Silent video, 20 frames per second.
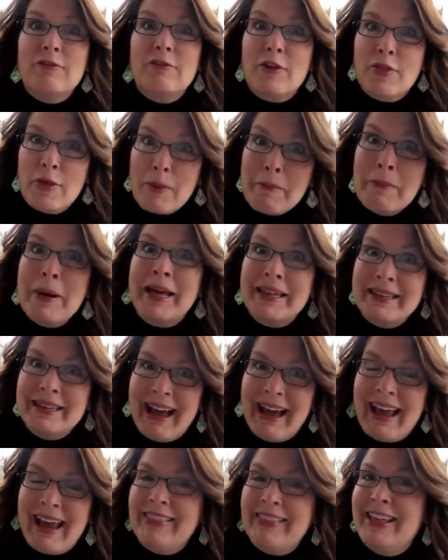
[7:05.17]
for the
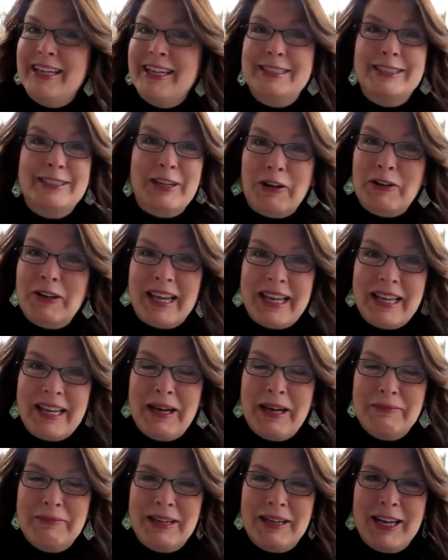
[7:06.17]
Monday that is certainly
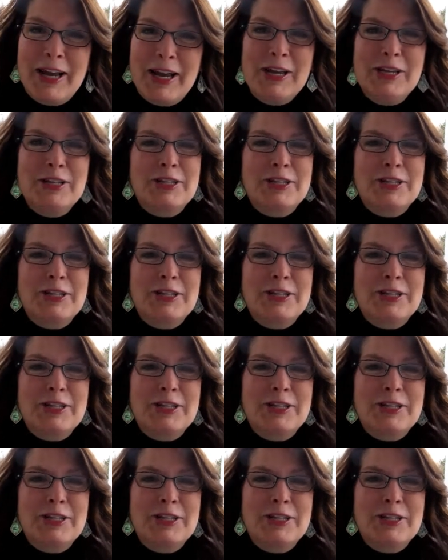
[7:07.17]
coming.